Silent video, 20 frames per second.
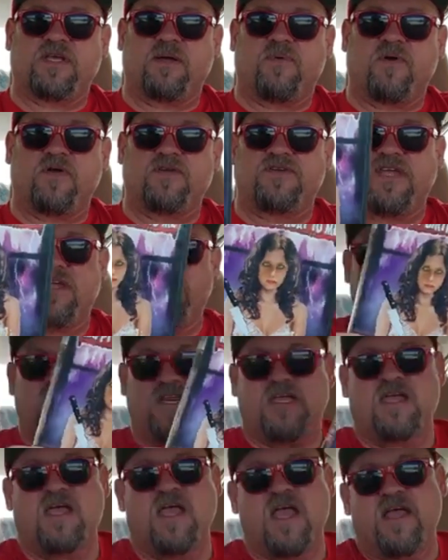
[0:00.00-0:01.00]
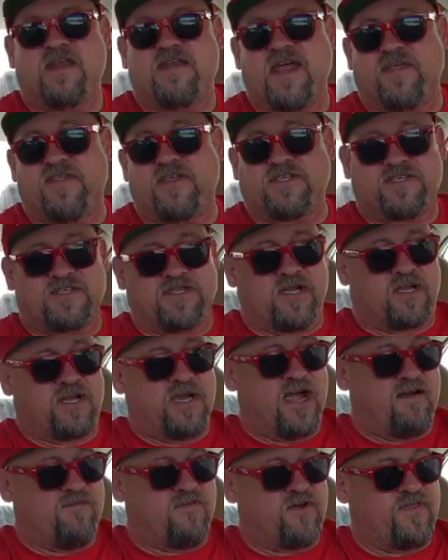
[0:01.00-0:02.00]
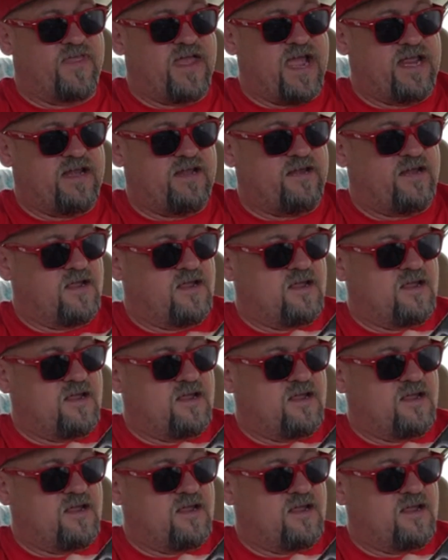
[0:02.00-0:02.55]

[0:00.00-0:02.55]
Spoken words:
up on DVD. Now this is the cover that